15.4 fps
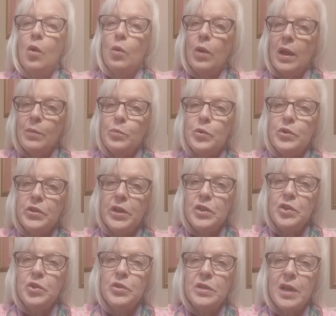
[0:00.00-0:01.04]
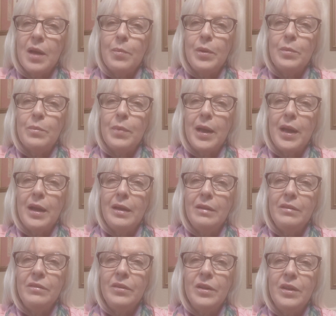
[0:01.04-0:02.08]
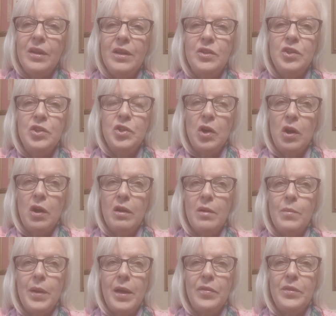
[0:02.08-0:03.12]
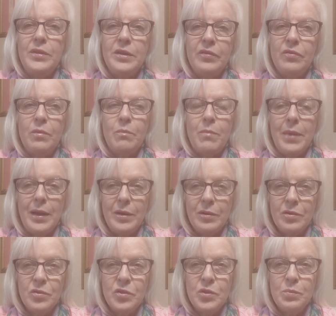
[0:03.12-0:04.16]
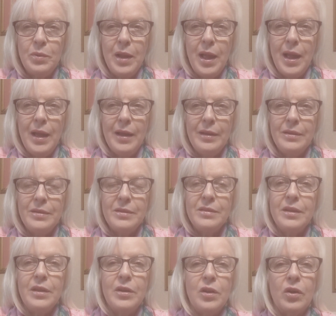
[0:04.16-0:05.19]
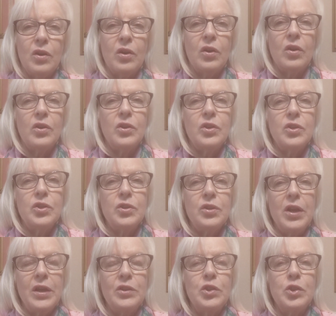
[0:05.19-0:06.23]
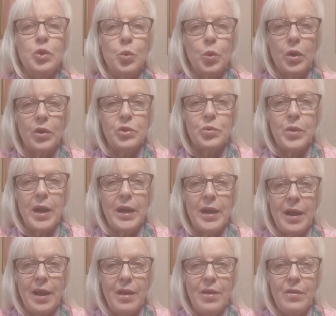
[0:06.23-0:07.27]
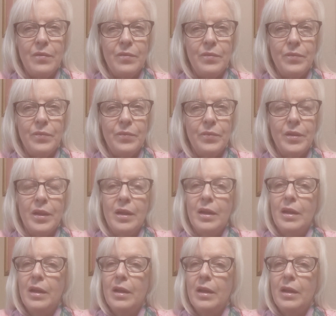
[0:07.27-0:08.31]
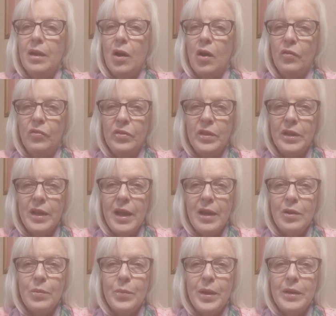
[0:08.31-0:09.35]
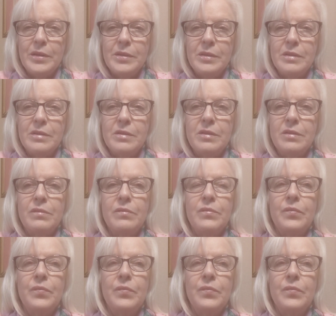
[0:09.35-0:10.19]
Well, I appreciate you stopping by to talk about the different medical supplies that are in shortage right now. over-the-counter medicines.